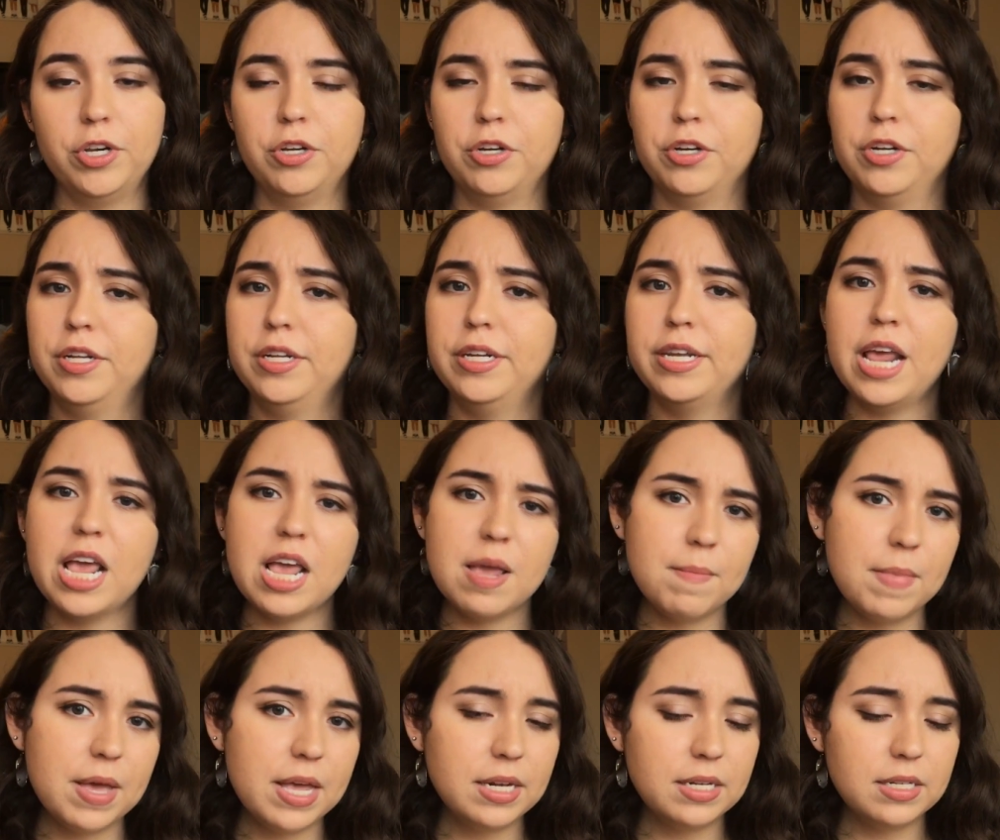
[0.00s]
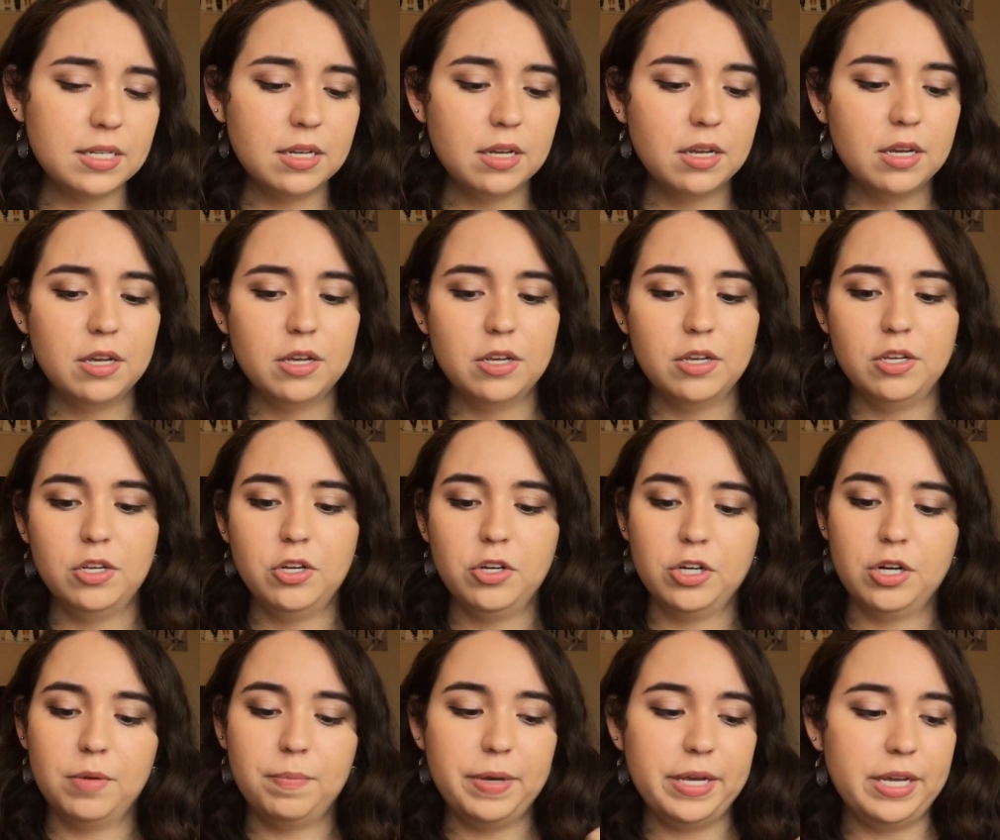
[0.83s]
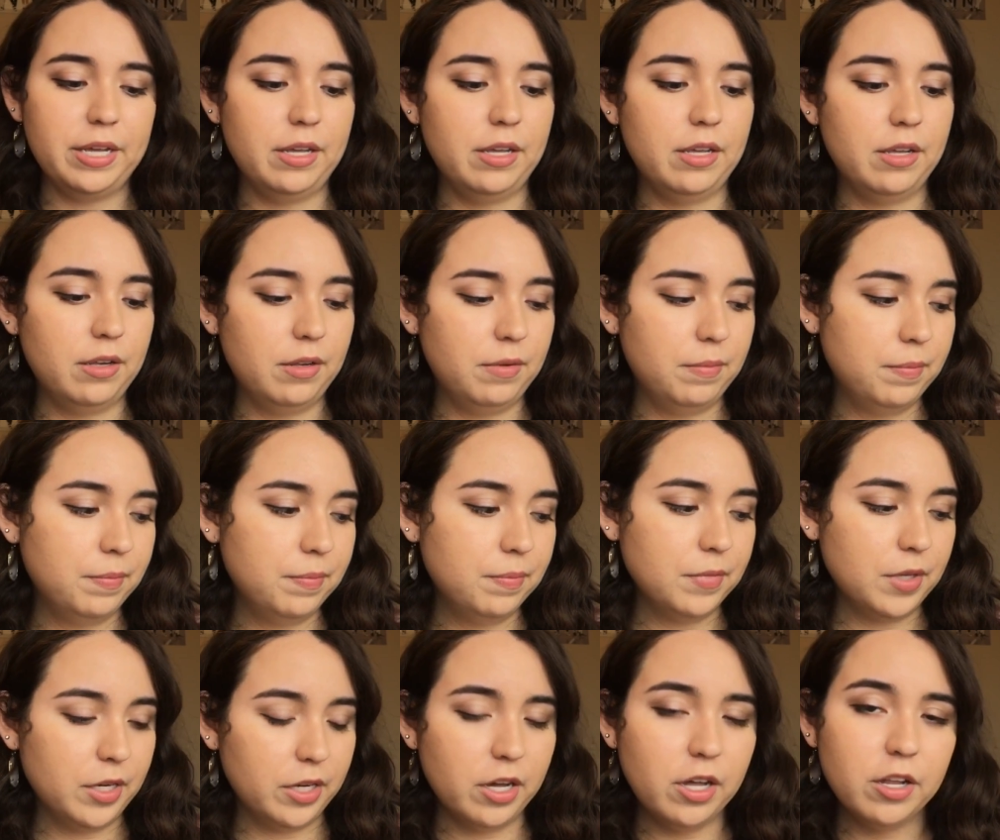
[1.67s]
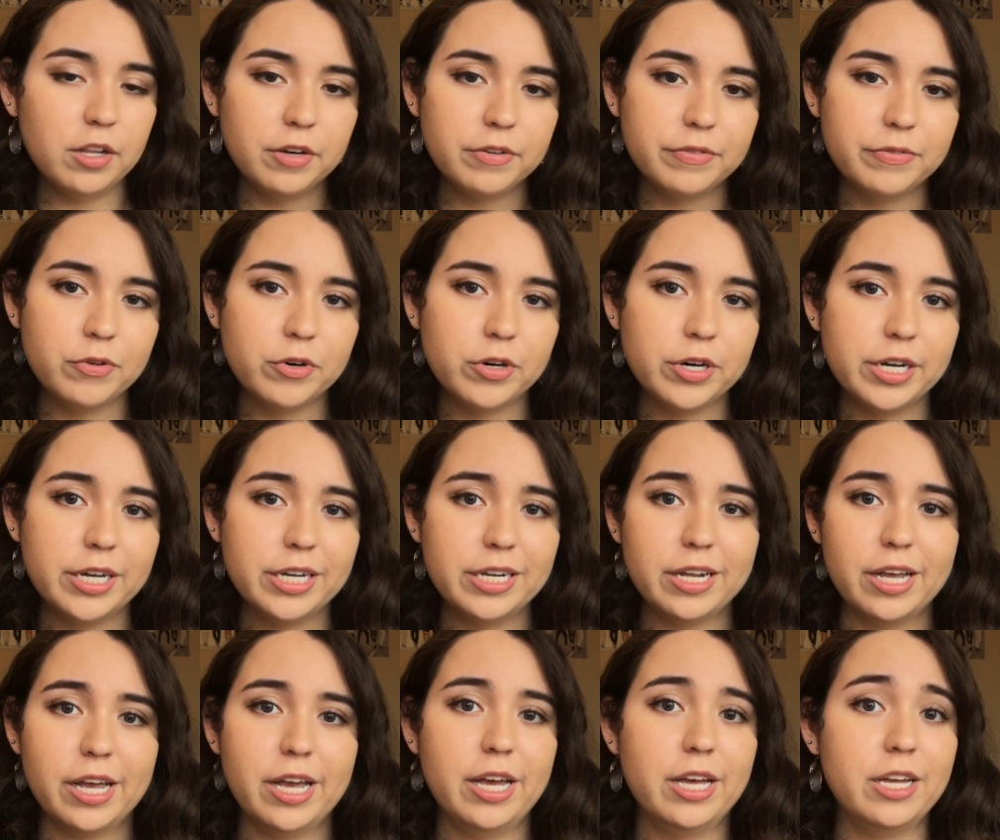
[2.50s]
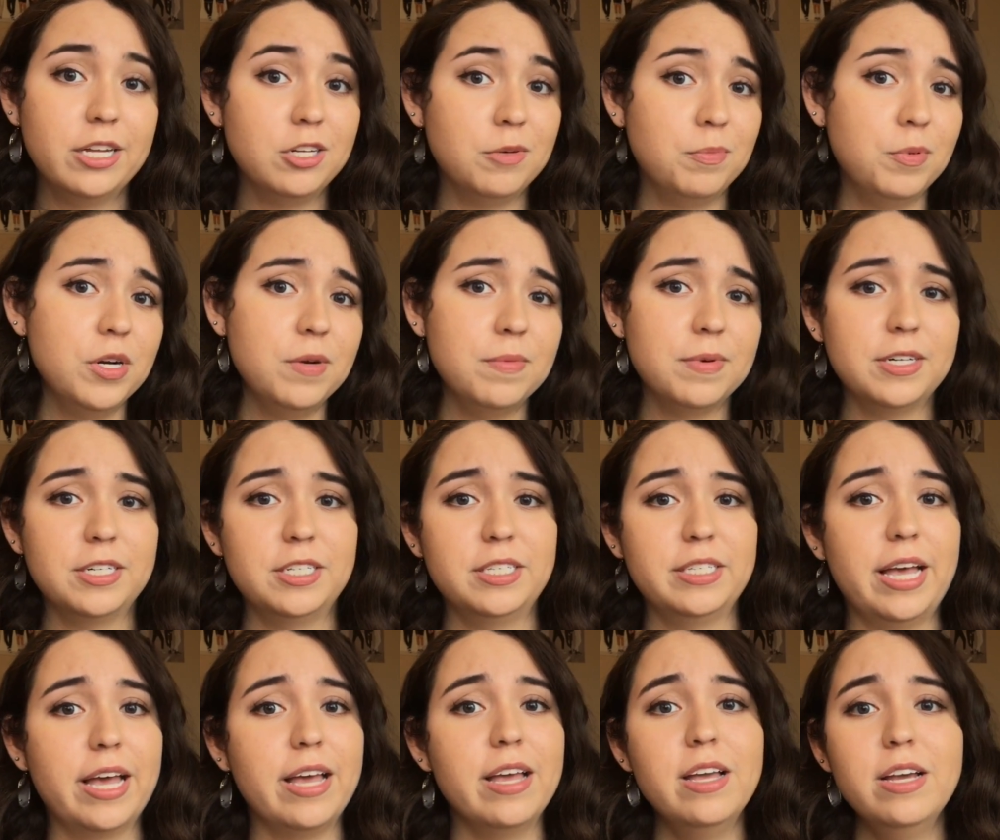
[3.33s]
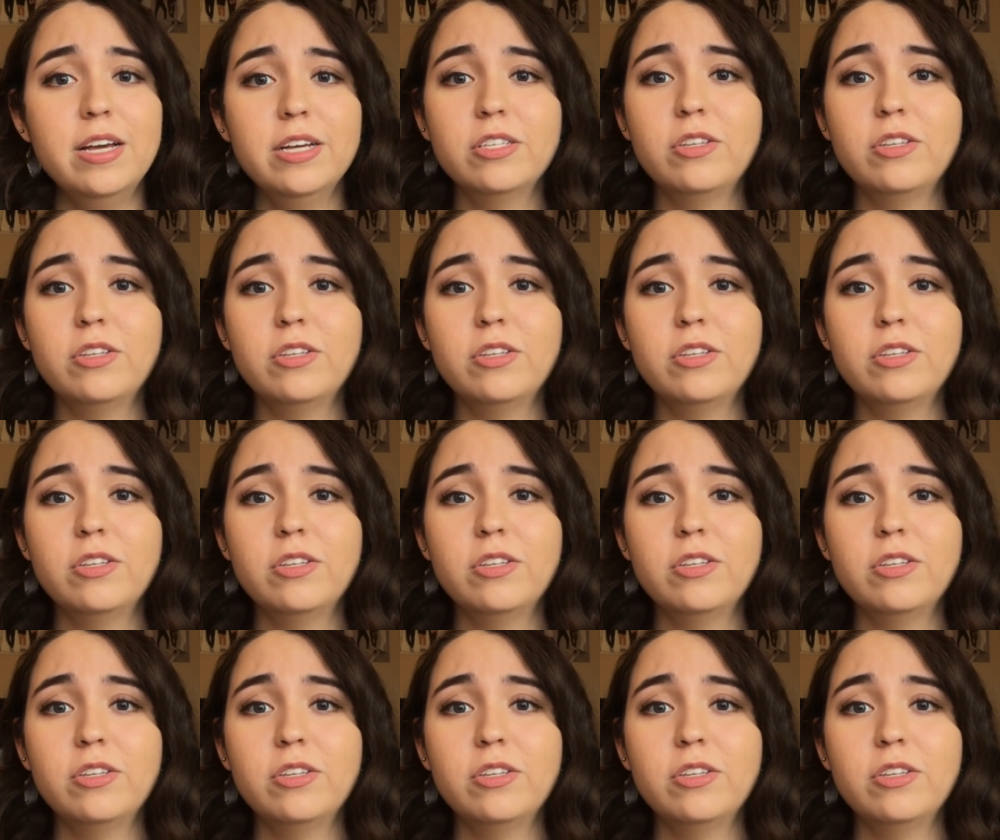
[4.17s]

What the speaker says: You're gonna name it, you're gonna pick a color for it, and you're pretty much set.